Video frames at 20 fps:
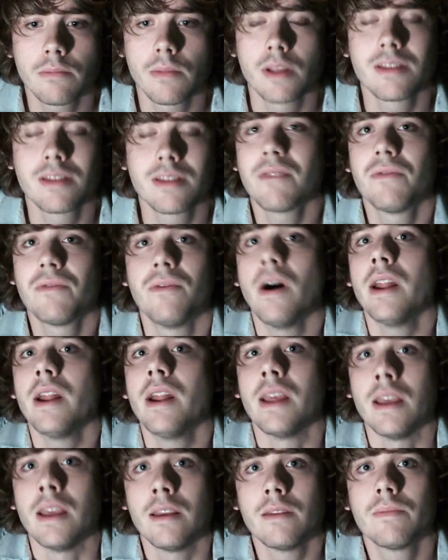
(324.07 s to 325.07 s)
It's not
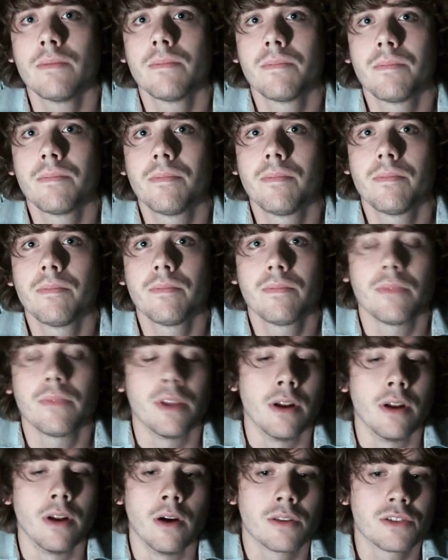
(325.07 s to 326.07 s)
funny.
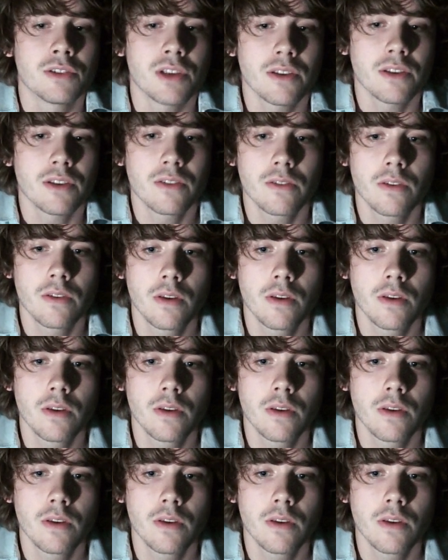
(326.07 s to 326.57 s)
You know, it's just...